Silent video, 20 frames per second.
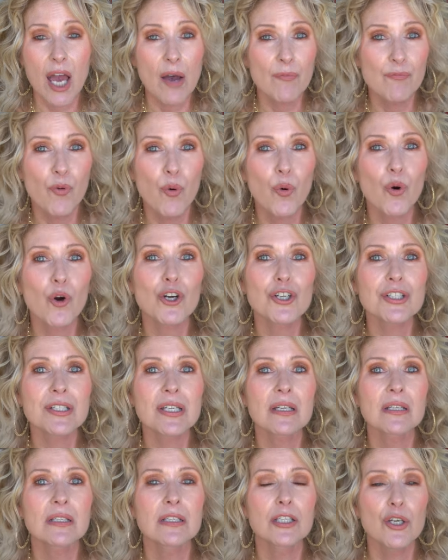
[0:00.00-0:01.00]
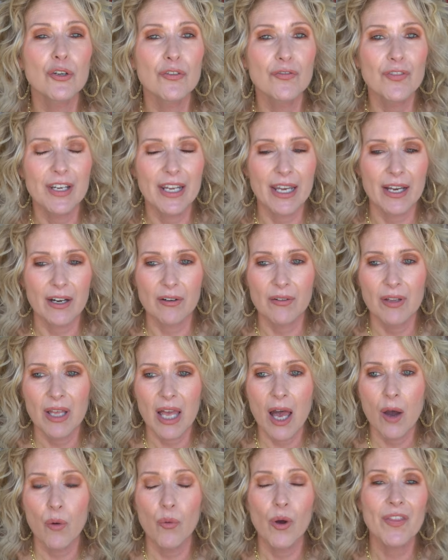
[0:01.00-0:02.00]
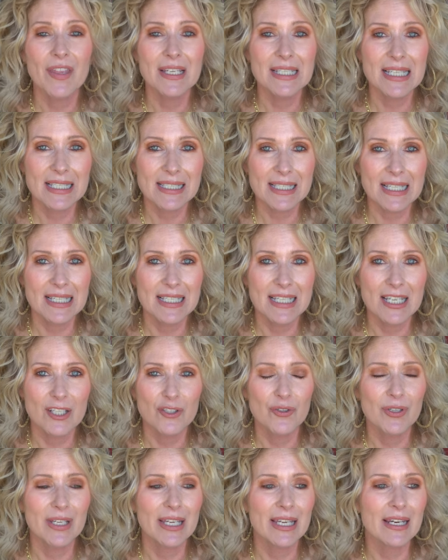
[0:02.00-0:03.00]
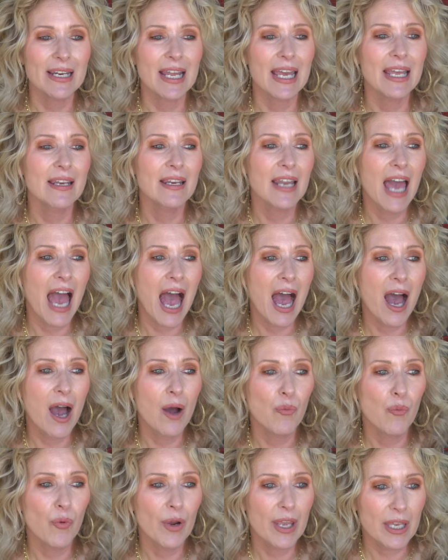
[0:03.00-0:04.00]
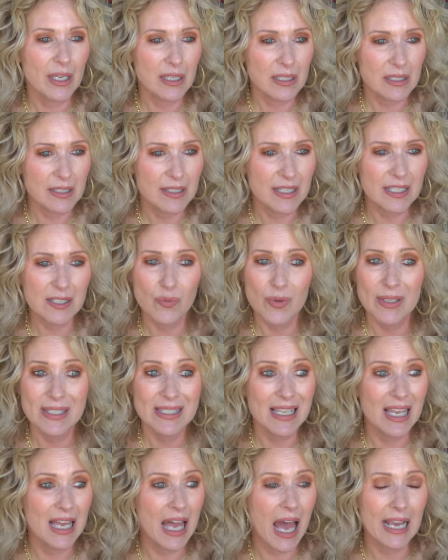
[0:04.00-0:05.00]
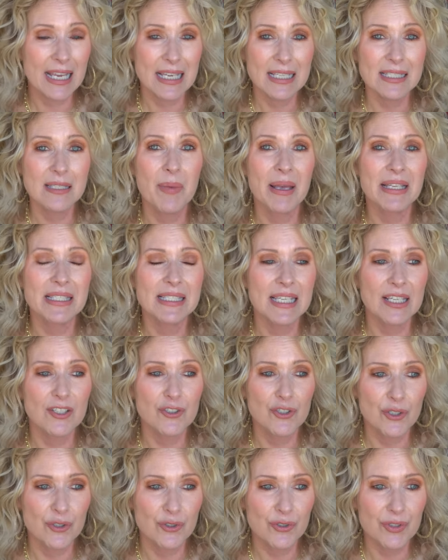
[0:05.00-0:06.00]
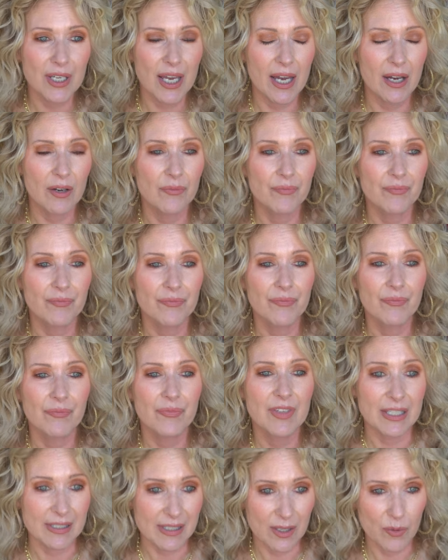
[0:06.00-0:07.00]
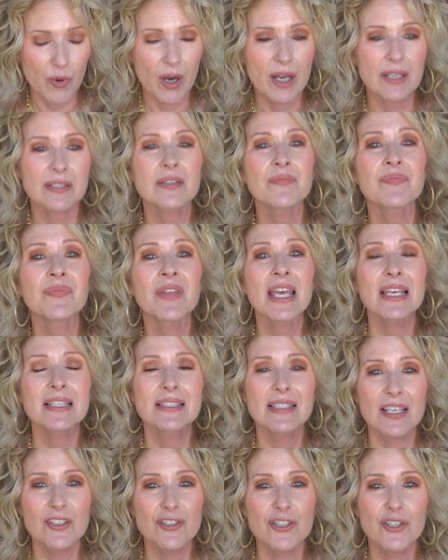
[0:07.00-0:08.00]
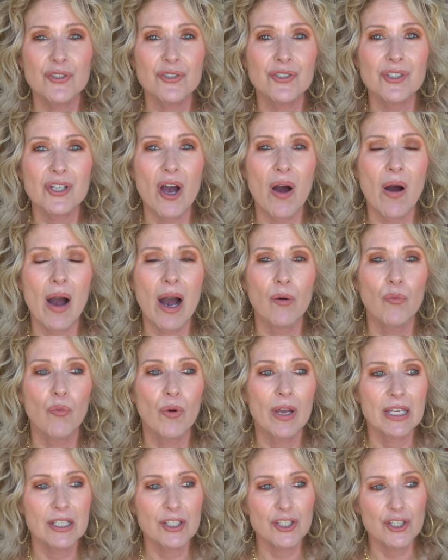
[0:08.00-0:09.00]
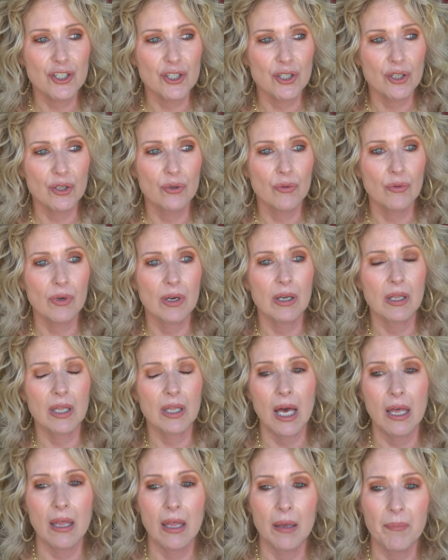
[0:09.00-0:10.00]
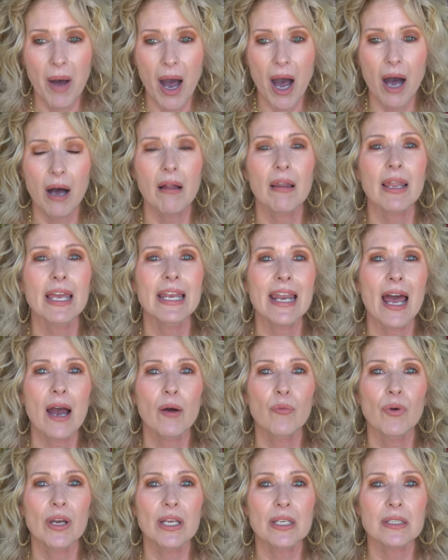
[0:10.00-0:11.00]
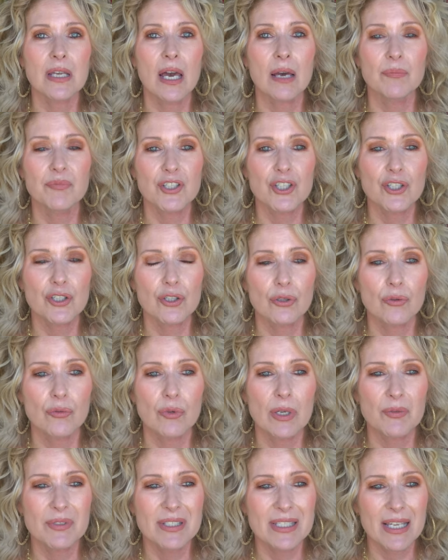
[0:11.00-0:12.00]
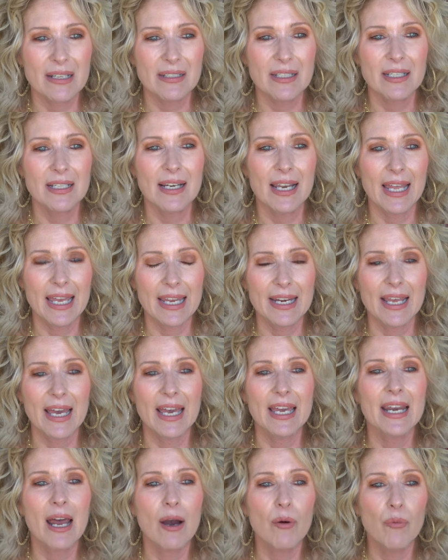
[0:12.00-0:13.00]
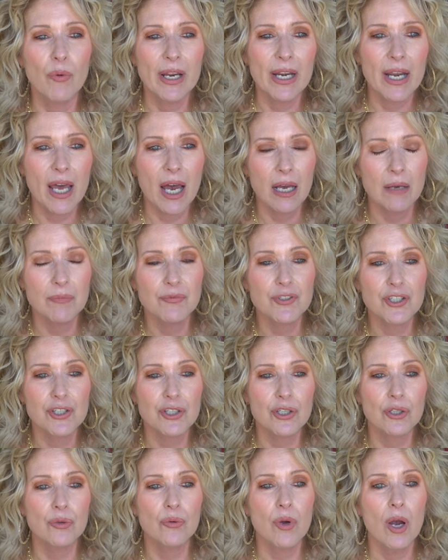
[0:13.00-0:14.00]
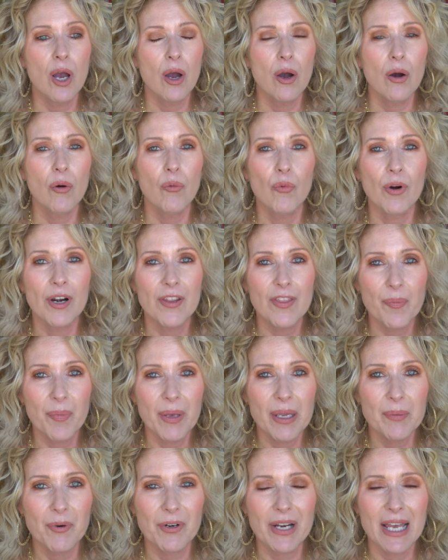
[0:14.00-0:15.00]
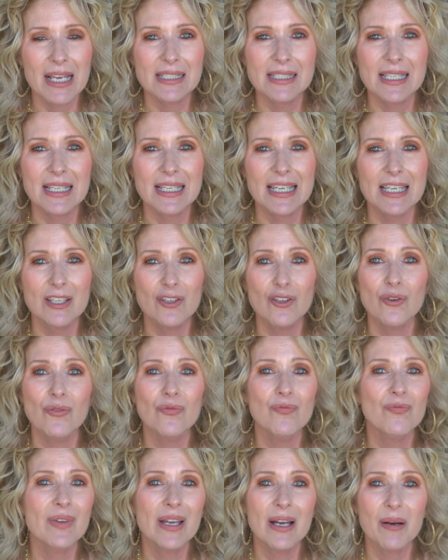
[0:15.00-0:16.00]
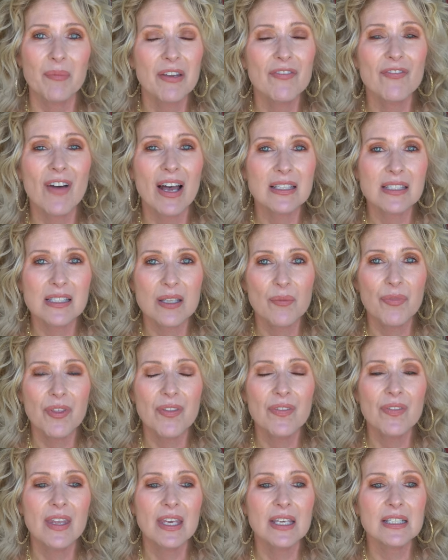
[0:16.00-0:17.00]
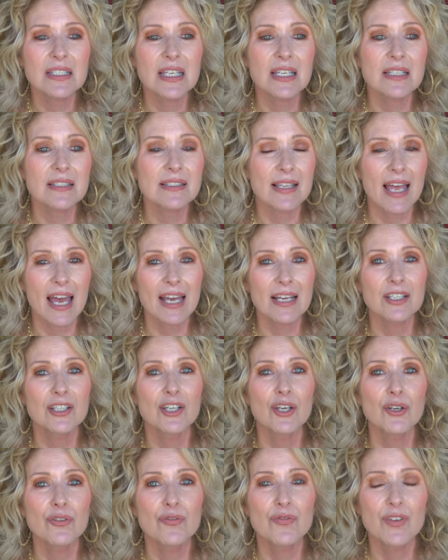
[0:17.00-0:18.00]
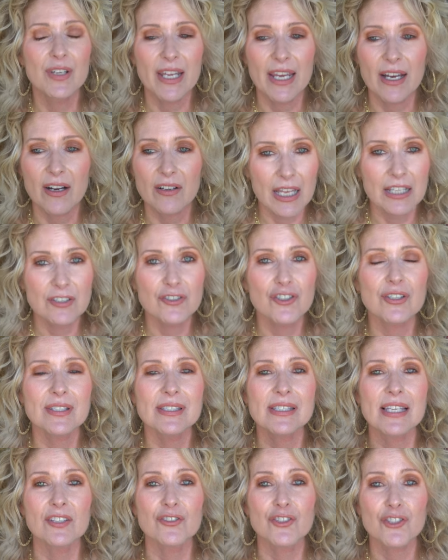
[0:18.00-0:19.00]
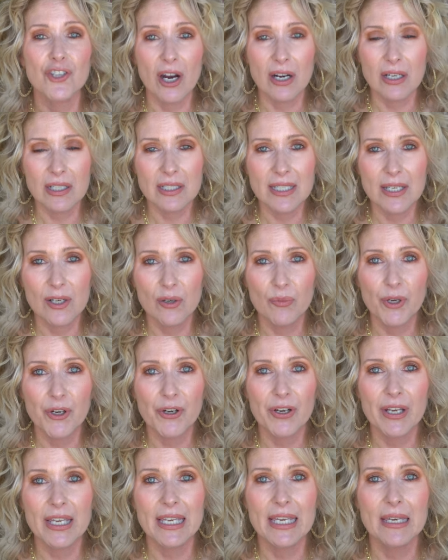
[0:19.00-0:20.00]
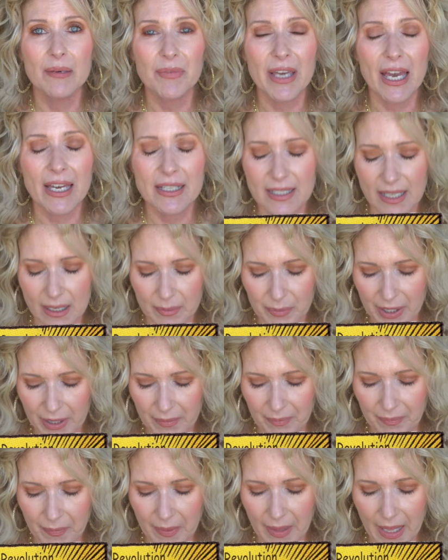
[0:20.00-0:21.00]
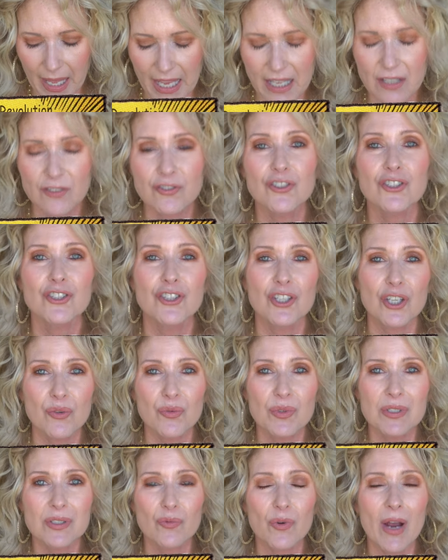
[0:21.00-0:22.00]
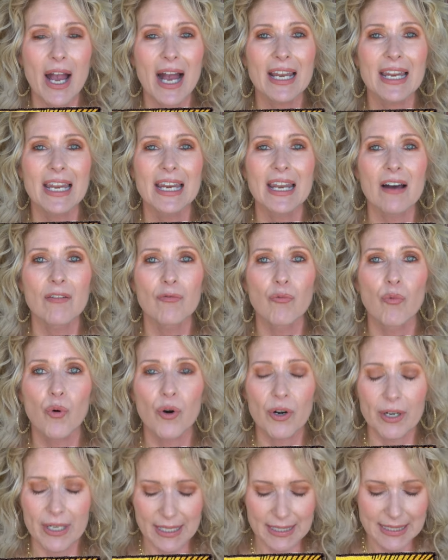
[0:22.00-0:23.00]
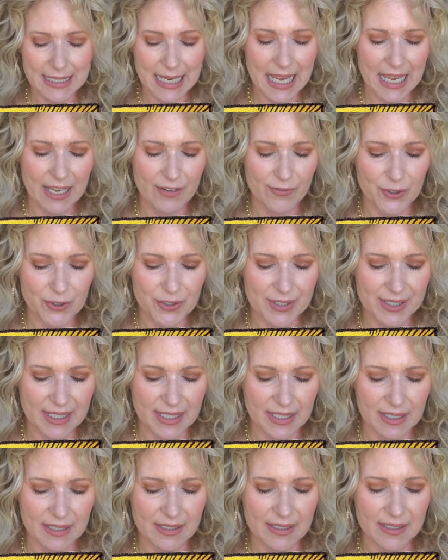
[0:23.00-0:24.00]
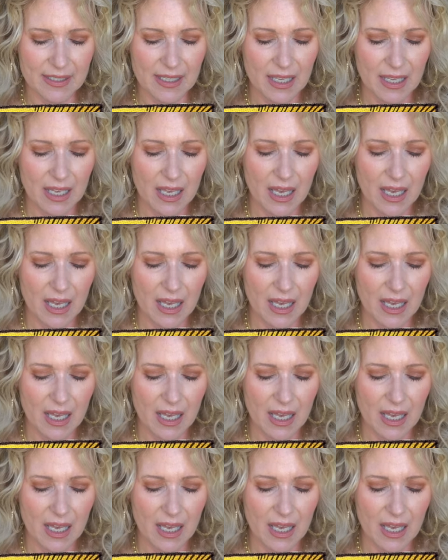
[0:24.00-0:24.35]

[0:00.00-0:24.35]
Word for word: Tom Ford Nude Vanille. Well, they discontinued it. And I went, this was, I guess, about six years ago. Yes, it was. Six years ago, I went to a mall and I went up to, it was down in Atlanta, and I went up to one of the people and I said, Can you help me find something that is like nude vanilla? And she said, Charlotte Tilbury, Kim KW. And she was right, and I've worn it ever since.